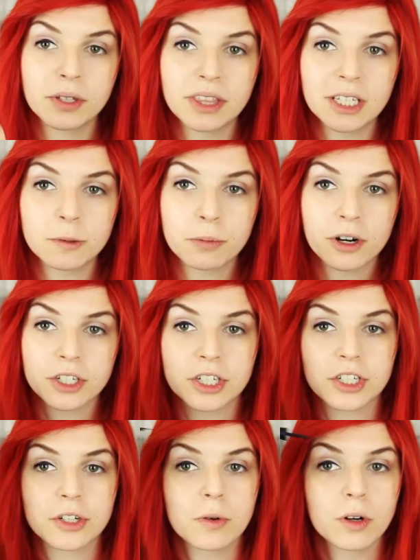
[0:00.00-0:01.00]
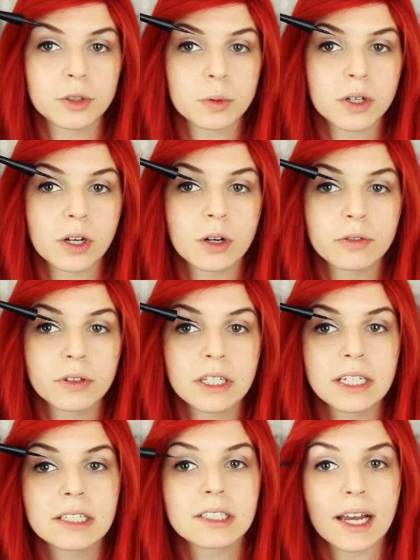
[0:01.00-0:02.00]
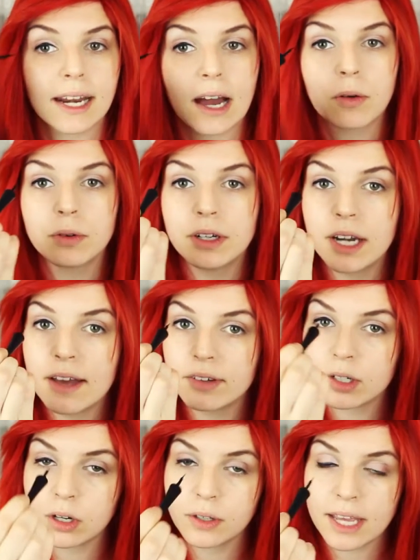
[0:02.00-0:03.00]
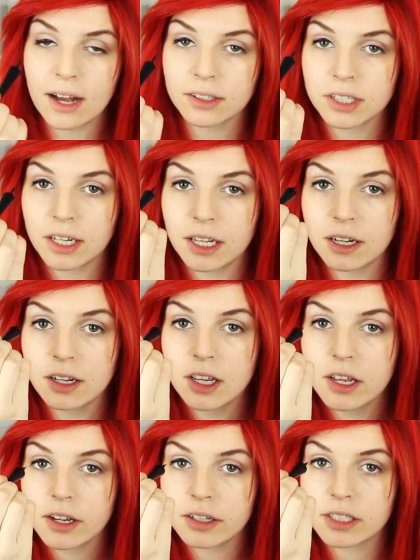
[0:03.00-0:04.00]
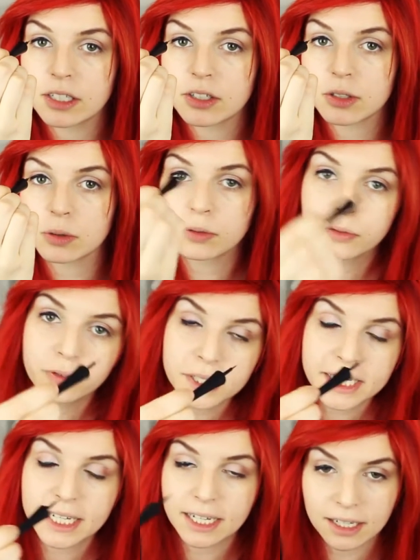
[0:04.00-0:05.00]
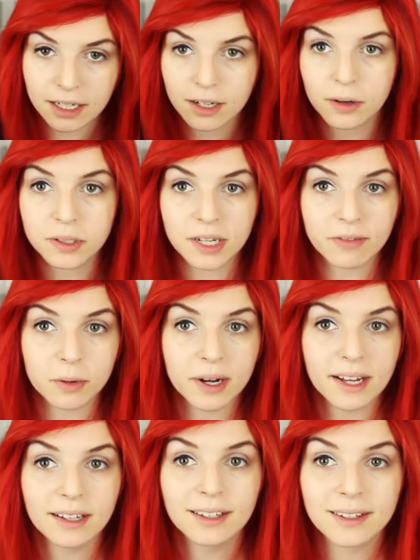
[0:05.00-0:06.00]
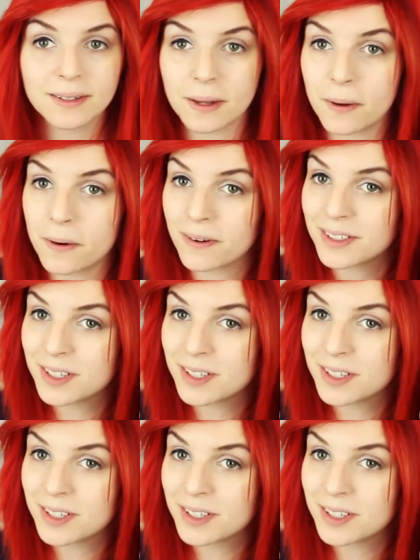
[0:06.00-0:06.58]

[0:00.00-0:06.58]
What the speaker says: with these brushes you always want to go from the inside out, never go the outside in, because then you sort of flick it and it goes everywhere. So,